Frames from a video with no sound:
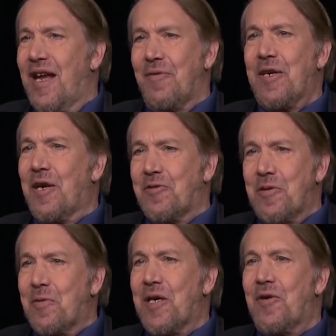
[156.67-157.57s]
Every country
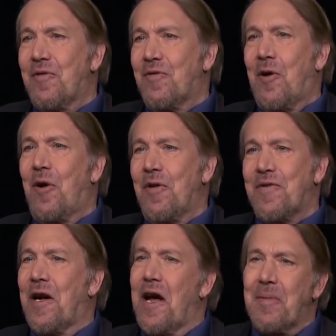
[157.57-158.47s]
will for all of
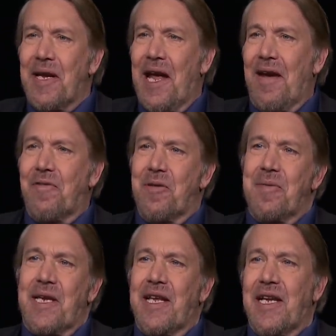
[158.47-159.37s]
time. They have from the
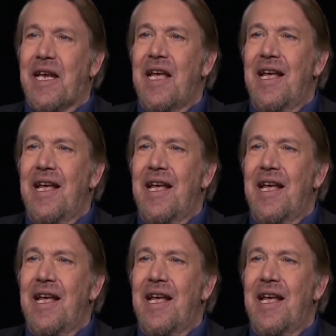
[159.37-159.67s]
beginning.